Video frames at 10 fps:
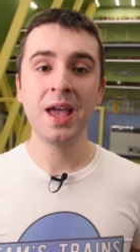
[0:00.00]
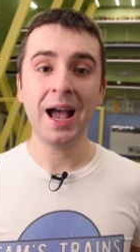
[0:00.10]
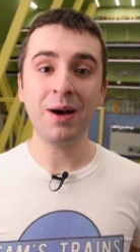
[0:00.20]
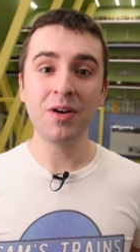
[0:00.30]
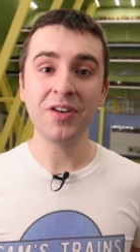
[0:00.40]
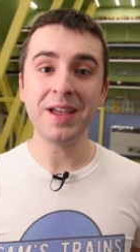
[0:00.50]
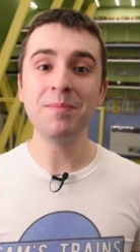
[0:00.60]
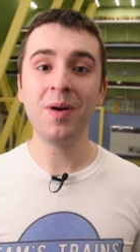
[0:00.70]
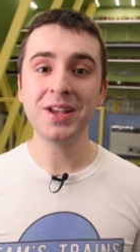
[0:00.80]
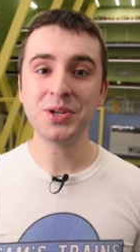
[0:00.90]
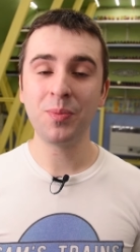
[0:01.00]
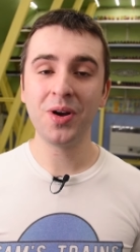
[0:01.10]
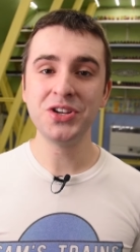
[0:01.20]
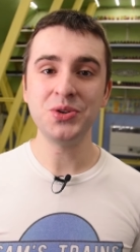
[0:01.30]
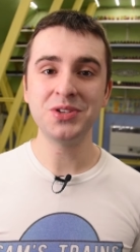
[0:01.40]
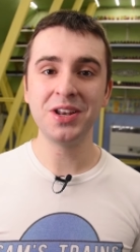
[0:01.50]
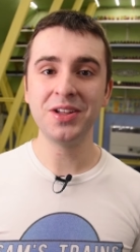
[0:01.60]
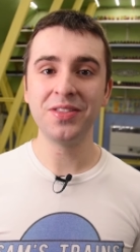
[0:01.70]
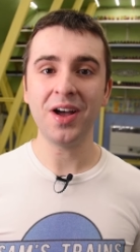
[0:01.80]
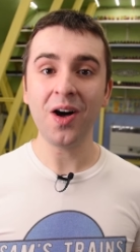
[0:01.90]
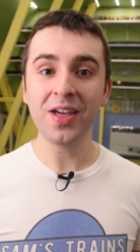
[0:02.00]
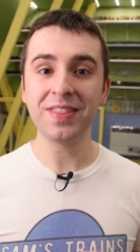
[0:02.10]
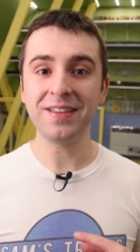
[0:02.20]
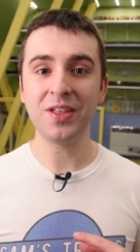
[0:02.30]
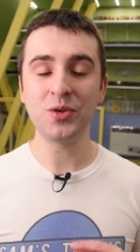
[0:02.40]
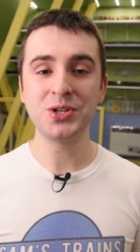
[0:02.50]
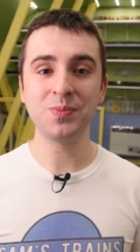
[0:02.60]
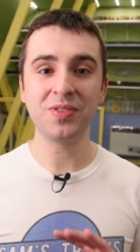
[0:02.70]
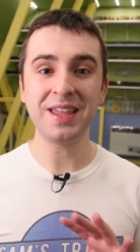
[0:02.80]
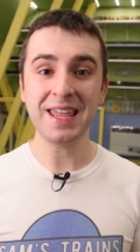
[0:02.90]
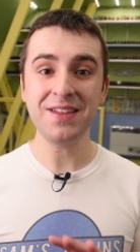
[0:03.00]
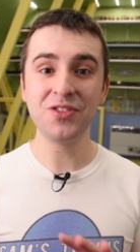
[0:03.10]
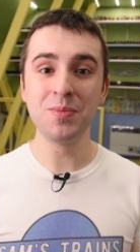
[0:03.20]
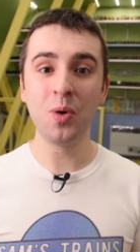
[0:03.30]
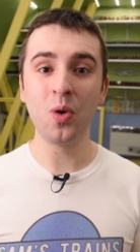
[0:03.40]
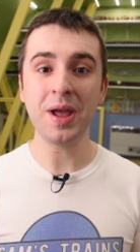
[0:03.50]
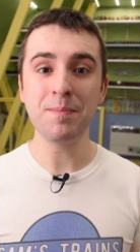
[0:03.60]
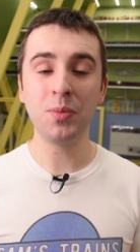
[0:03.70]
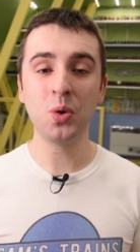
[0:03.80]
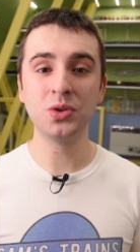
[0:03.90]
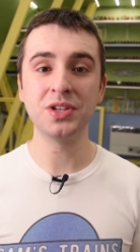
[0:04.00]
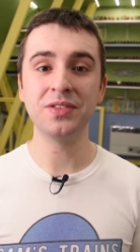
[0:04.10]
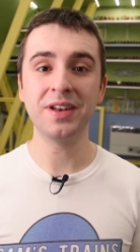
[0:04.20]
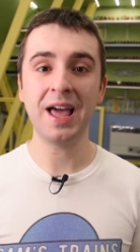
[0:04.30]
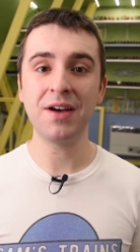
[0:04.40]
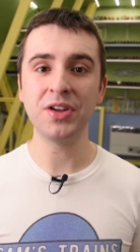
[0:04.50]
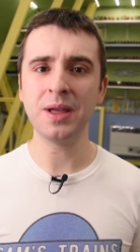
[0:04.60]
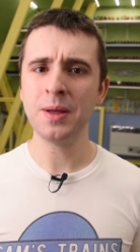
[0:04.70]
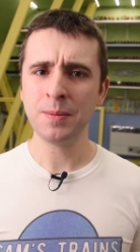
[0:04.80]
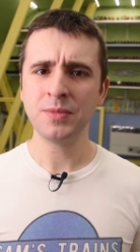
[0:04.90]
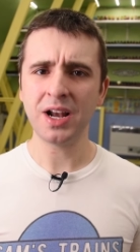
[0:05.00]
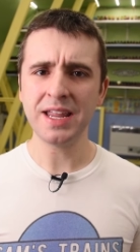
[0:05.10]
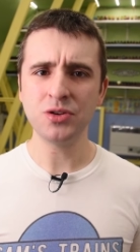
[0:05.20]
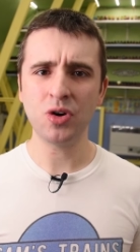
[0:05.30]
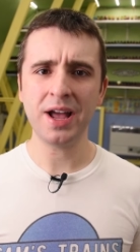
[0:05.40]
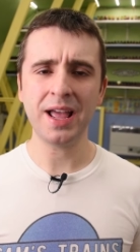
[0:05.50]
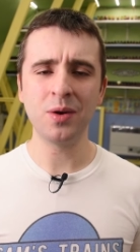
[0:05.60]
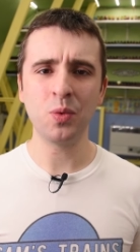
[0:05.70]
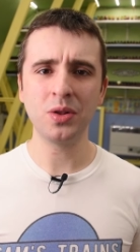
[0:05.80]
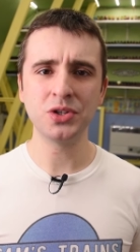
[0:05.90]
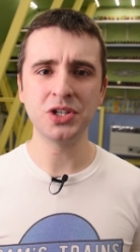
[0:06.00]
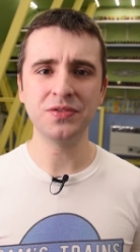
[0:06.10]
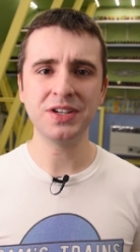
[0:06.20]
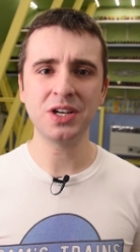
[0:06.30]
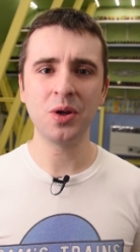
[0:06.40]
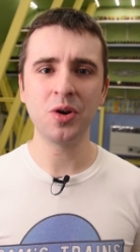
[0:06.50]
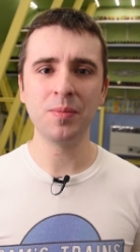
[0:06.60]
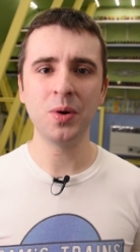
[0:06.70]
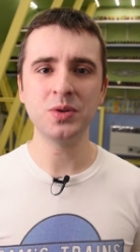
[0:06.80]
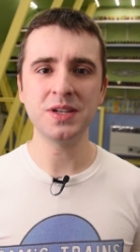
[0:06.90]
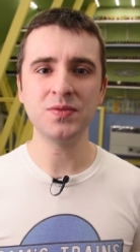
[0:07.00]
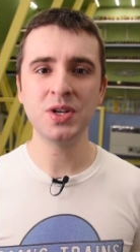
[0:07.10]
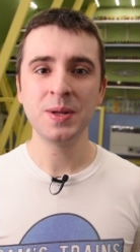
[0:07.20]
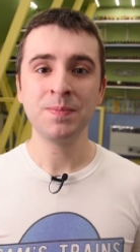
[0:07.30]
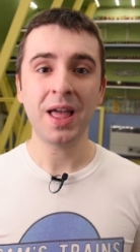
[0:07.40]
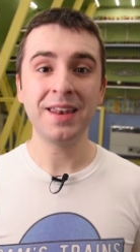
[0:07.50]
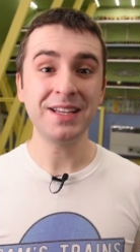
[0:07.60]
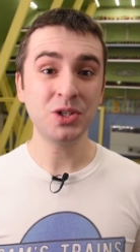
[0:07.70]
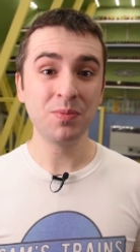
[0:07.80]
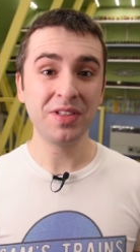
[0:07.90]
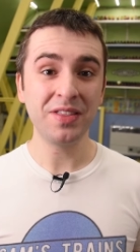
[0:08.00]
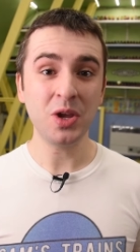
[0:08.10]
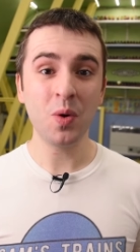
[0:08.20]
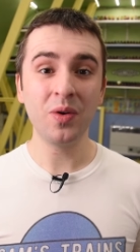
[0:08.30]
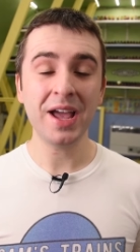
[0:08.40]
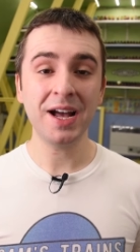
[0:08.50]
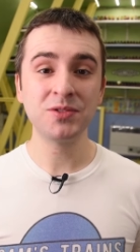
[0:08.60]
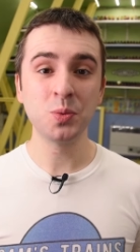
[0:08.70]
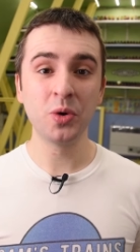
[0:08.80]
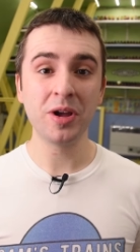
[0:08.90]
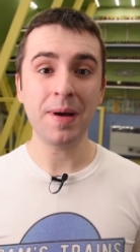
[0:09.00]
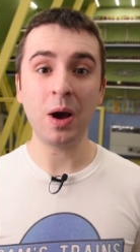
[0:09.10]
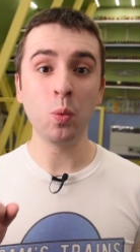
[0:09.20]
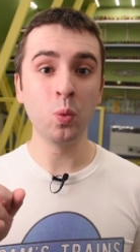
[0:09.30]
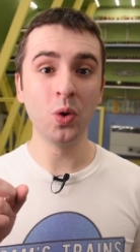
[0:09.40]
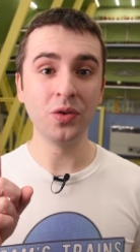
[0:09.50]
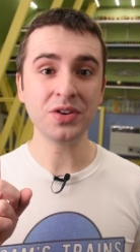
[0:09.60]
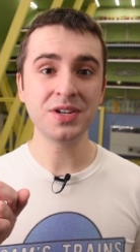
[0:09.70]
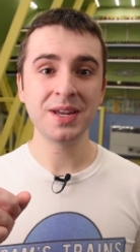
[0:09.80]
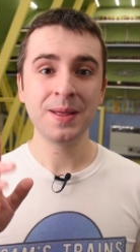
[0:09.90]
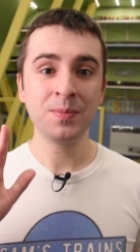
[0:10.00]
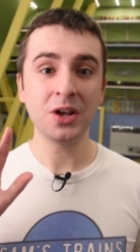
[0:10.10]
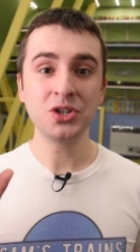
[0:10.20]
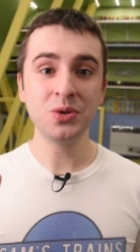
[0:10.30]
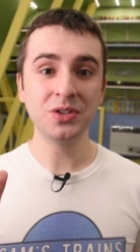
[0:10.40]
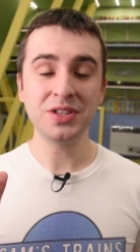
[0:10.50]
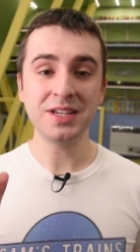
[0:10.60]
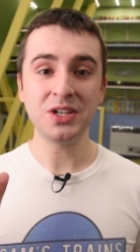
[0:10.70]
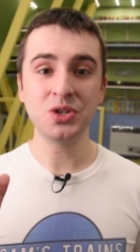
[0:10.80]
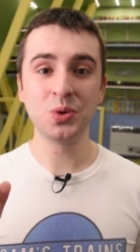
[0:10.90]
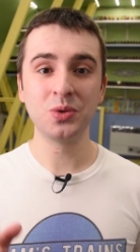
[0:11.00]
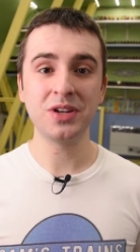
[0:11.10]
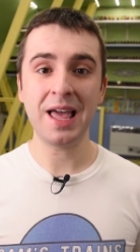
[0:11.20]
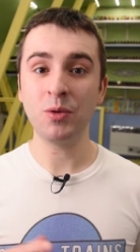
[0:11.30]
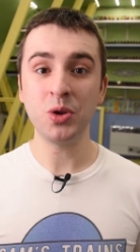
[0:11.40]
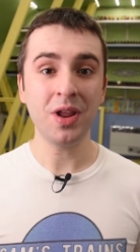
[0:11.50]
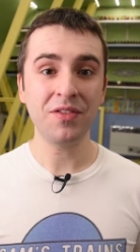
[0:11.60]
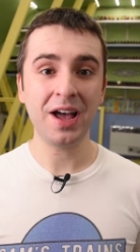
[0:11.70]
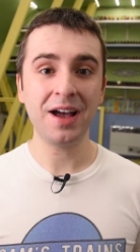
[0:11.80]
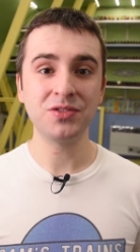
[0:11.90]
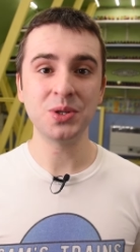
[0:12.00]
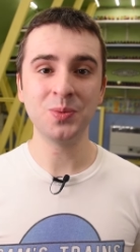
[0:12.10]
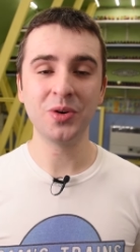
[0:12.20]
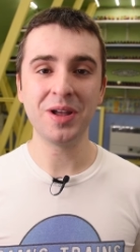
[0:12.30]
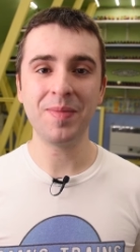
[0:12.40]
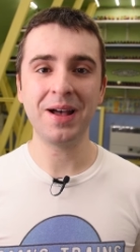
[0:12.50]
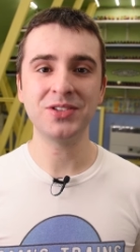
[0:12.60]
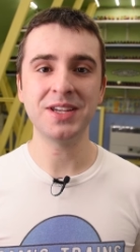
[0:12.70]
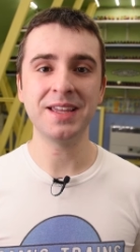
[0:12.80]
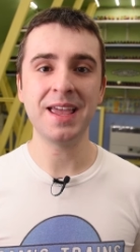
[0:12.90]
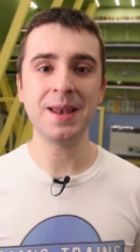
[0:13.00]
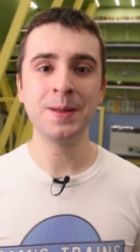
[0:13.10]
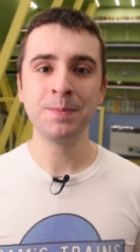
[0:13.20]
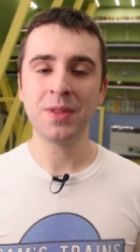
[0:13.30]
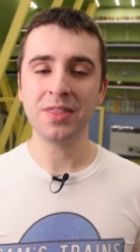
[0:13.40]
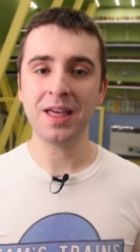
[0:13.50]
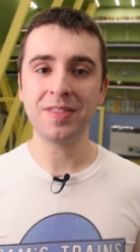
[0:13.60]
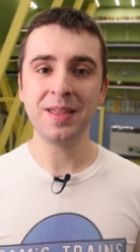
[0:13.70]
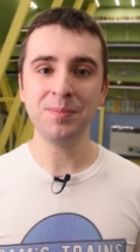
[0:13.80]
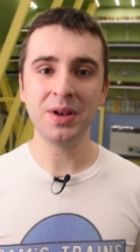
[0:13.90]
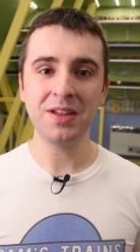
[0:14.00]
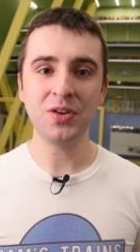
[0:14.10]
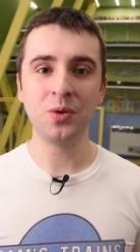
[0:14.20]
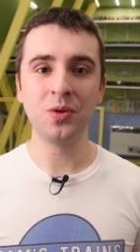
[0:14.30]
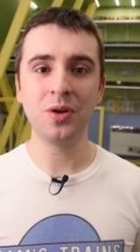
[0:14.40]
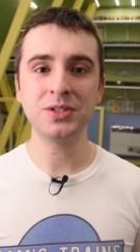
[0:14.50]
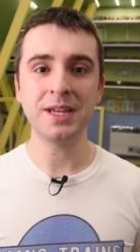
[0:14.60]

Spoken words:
However, it might surprise you to learn that I think there is something even more important than having clean track and well-serviced locomotives, and it's something that you only have to worry about once. As soon as this is sorted out, you never have to worry about it again, and that thing, believe it or not,